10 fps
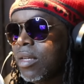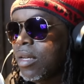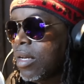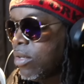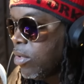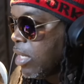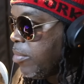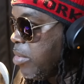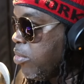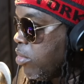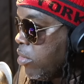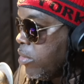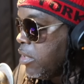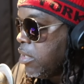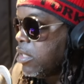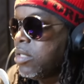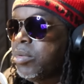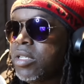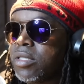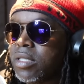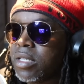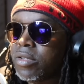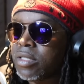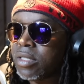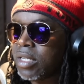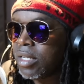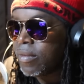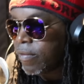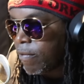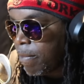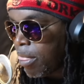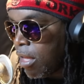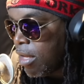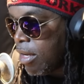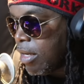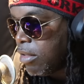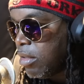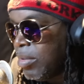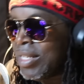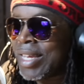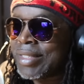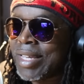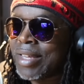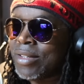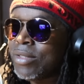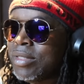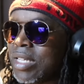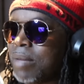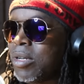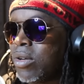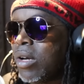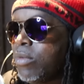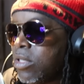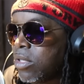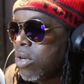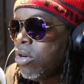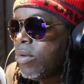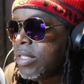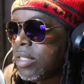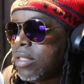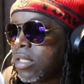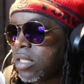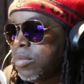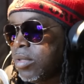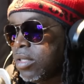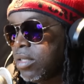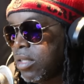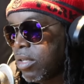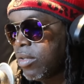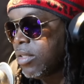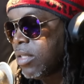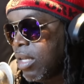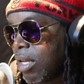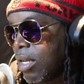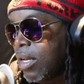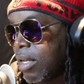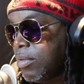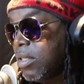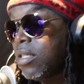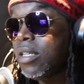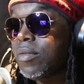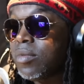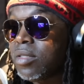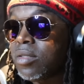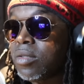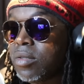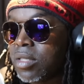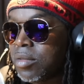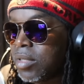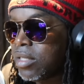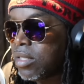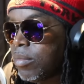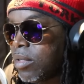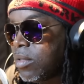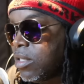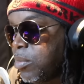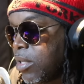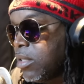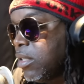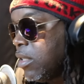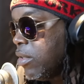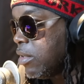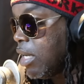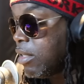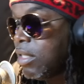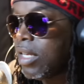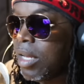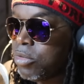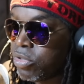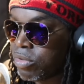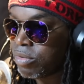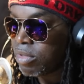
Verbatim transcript: I know a lot of people are on this conspiracy theorist thing. And I used to be like that a long time ago. I was always into conspiracy theories. I'm still into certain things because some of those conspiracy theories actually came true.